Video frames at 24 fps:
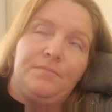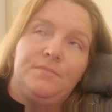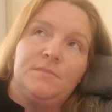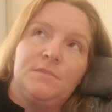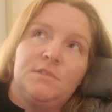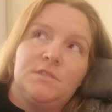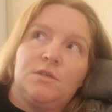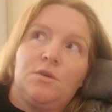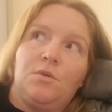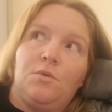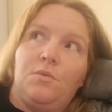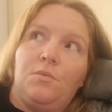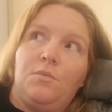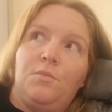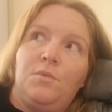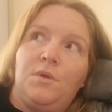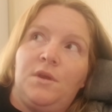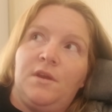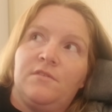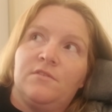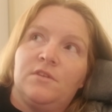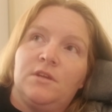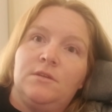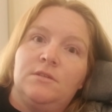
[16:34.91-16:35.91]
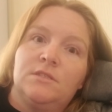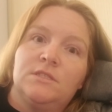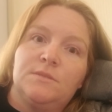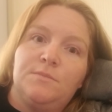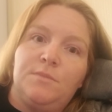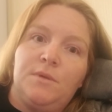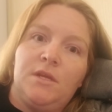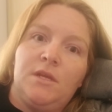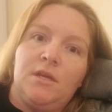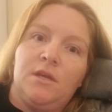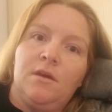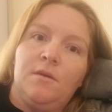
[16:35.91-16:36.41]
So whenever he's
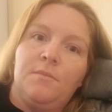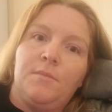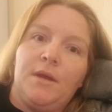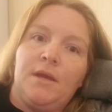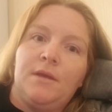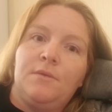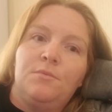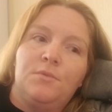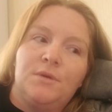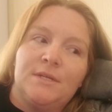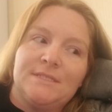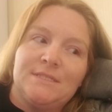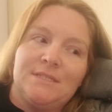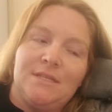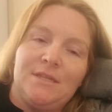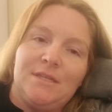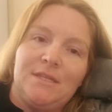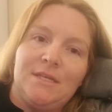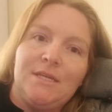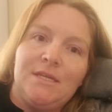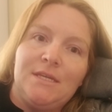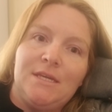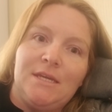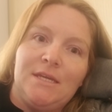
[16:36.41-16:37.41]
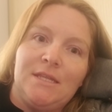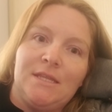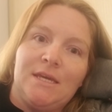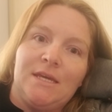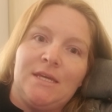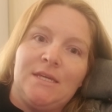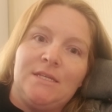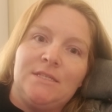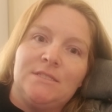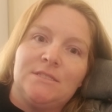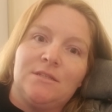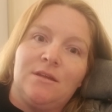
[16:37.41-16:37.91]
spitting up, I wasn't thinking that
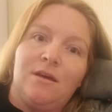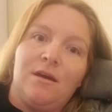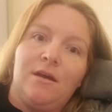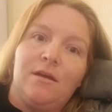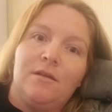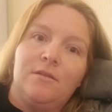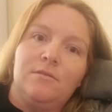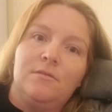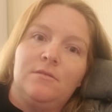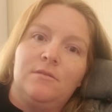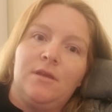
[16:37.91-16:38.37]
he's not